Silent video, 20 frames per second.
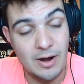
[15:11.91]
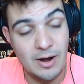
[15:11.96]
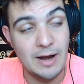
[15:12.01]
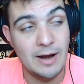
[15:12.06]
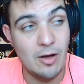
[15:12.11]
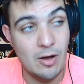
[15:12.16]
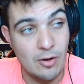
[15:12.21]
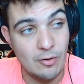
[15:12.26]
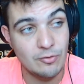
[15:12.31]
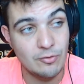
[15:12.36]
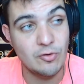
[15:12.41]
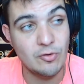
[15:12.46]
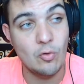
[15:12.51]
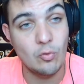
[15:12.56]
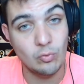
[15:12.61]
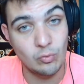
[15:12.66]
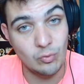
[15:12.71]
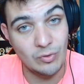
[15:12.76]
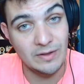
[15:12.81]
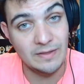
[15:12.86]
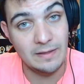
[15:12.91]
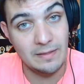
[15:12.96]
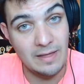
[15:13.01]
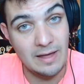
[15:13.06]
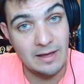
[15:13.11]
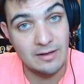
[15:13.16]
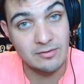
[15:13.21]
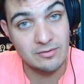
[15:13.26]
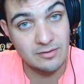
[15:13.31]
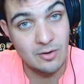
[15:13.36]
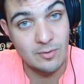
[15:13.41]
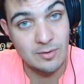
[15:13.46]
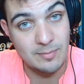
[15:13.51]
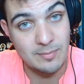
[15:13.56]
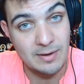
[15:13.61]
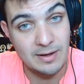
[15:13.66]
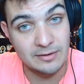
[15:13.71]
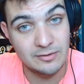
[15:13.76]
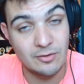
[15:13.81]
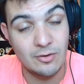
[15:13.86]
and I also really like Snowy
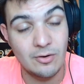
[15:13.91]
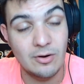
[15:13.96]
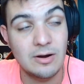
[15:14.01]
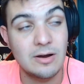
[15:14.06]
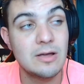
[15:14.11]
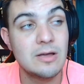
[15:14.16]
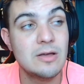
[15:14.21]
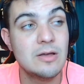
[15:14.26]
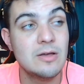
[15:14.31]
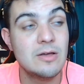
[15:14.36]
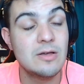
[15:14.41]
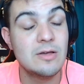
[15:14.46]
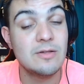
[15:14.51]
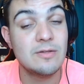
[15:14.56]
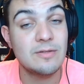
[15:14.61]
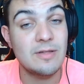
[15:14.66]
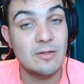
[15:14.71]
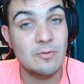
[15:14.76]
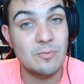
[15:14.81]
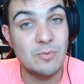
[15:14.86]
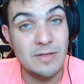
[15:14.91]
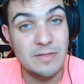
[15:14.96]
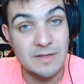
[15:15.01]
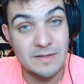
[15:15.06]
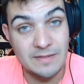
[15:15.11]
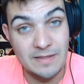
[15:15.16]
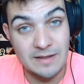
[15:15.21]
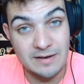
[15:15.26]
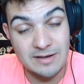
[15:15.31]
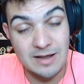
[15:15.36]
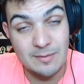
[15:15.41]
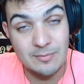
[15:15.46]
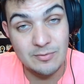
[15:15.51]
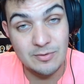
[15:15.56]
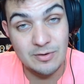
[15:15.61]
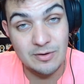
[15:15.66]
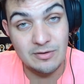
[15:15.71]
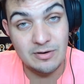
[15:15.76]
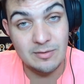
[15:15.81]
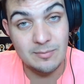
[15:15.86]
Pine Tar. So that's why I think that top three
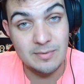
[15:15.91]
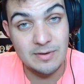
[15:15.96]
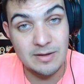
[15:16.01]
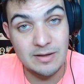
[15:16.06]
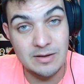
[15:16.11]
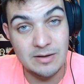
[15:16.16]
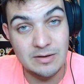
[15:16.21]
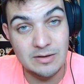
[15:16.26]
is going to be,